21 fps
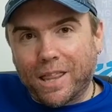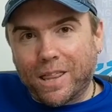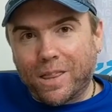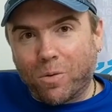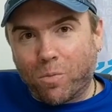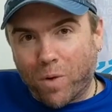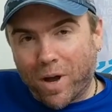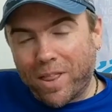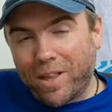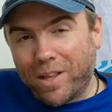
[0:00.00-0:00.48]

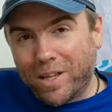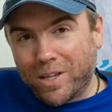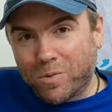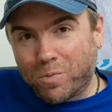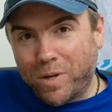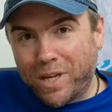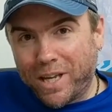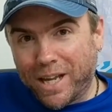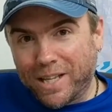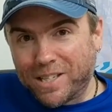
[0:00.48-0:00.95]
weather this
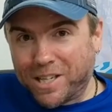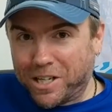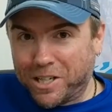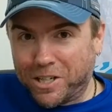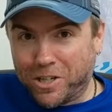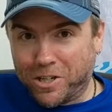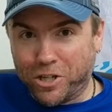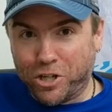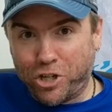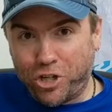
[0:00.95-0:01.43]
weekend is going to
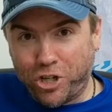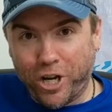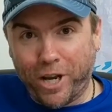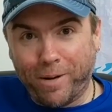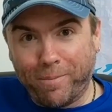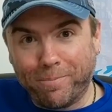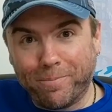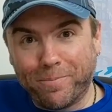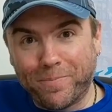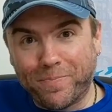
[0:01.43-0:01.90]
turn to
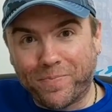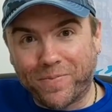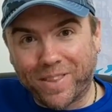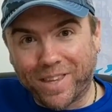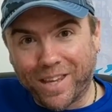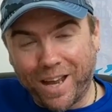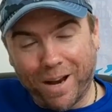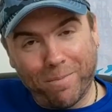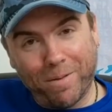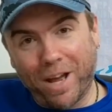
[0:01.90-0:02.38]
shit,
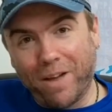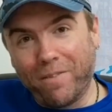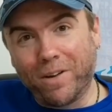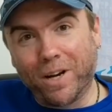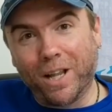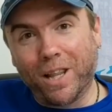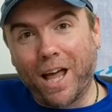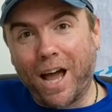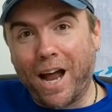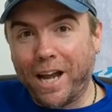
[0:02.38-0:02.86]
and I'm not even
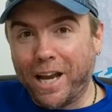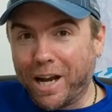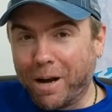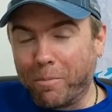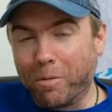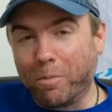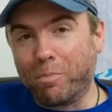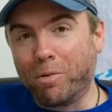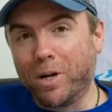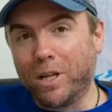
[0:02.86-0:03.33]
going to lie to you. I'm
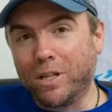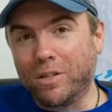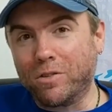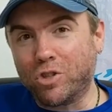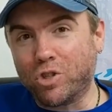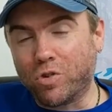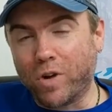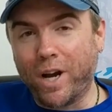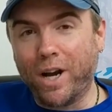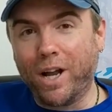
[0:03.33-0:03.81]
going to put it
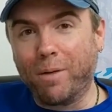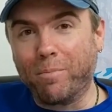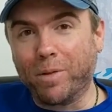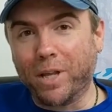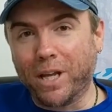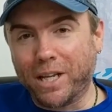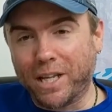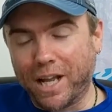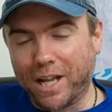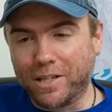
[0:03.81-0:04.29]
straight up
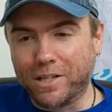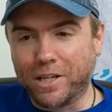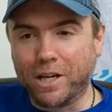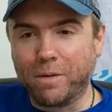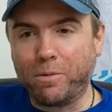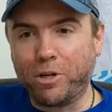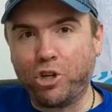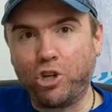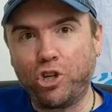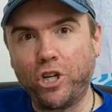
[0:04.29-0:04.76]
like that. It's going
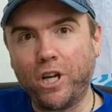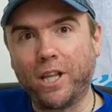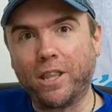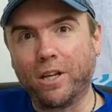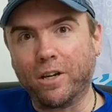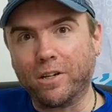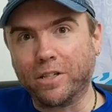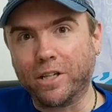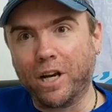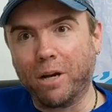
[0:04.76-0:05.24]
to be shit.
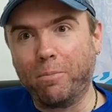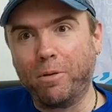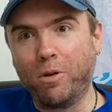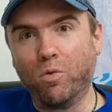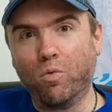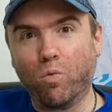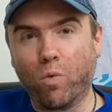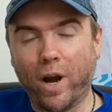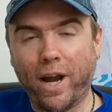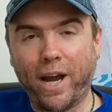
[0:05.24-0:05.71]
There's going to be
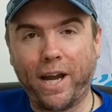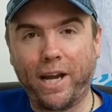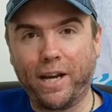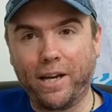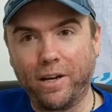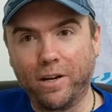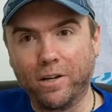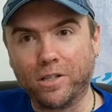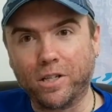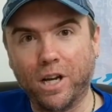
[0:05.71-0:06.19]
rain
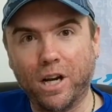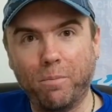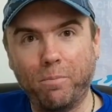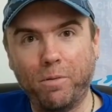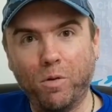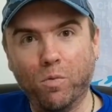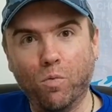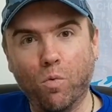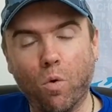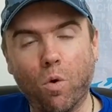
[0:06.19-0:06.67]
and there's going to
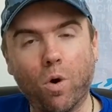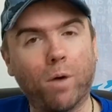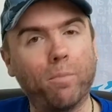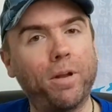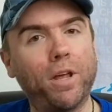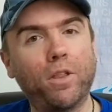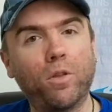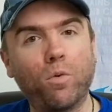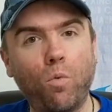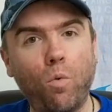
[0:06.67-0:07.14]
be warm.
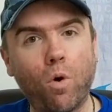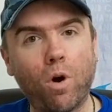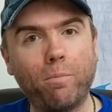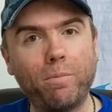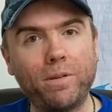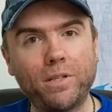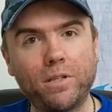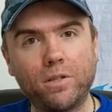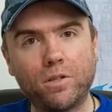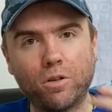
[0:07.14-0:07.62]
Now the warm
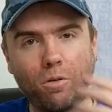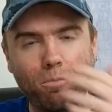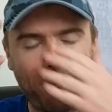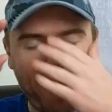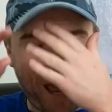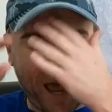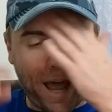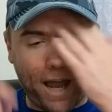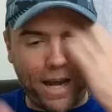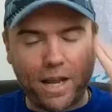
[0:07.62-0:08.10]
isn't so
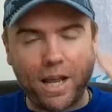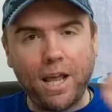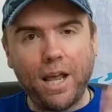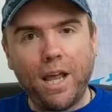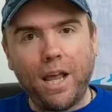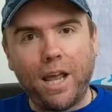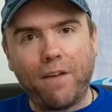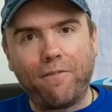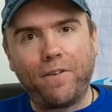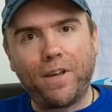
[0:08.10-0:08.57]
bad.
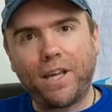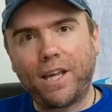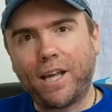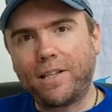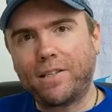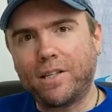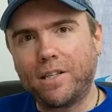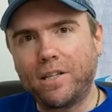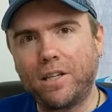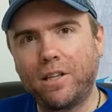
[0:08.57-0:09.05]
If it
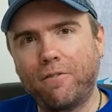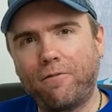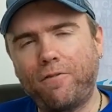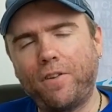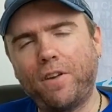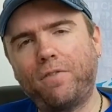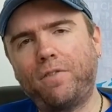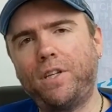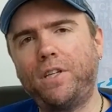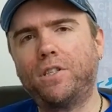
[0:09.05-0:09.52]
gets into the
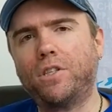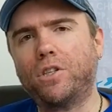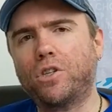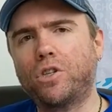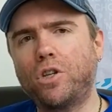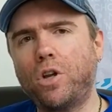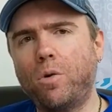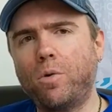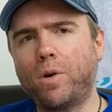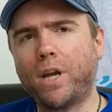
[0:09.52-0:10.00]
50s, the
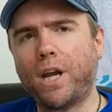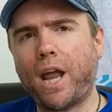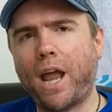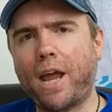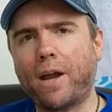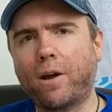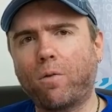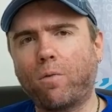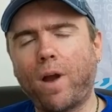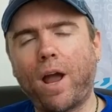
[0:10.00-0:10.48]
snow can
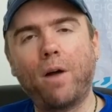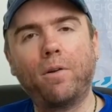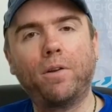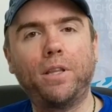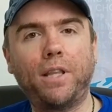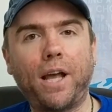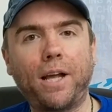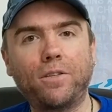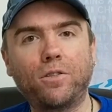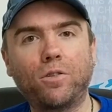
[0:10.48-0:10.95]
hang around
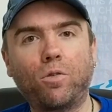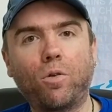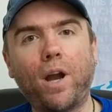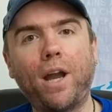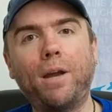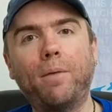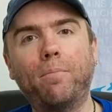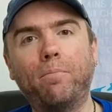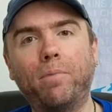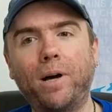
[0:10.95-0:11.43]
and that's
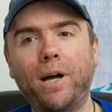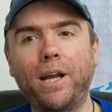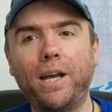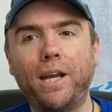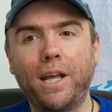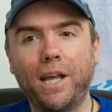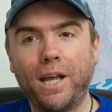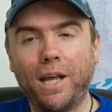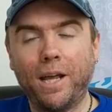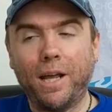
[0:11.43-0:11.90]
great,
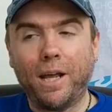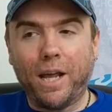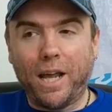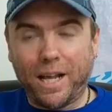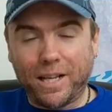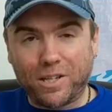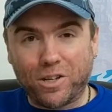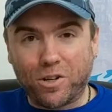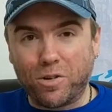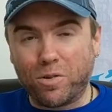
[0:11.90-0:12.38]
but
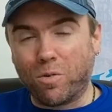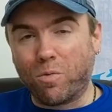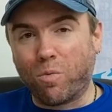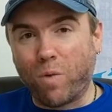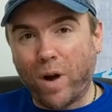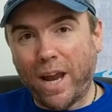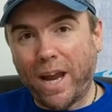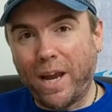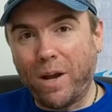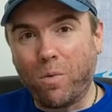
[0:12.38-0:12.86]
it's going to
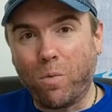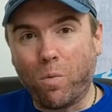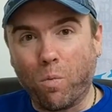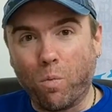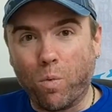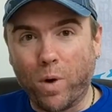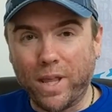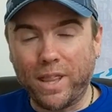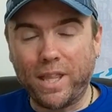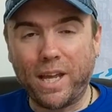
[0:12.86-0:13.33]

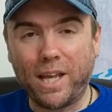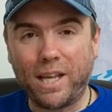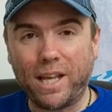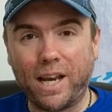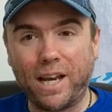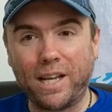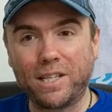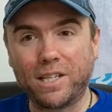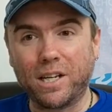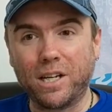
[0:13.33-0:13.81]
rain with it
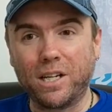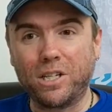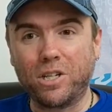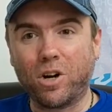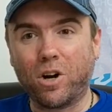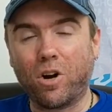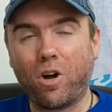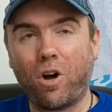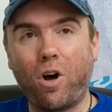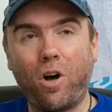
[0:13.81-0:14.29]
and it's going to
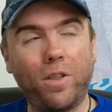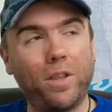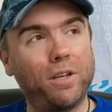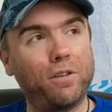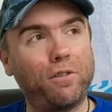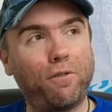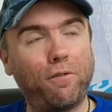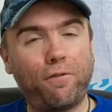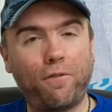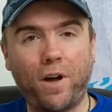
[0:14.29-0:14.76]
turn all
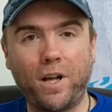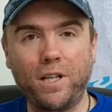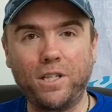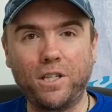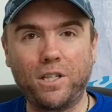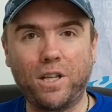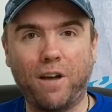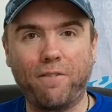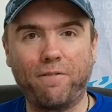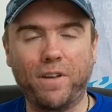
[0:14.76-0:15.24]
this fun
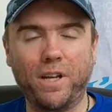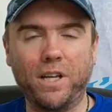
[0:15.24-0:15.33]
stuff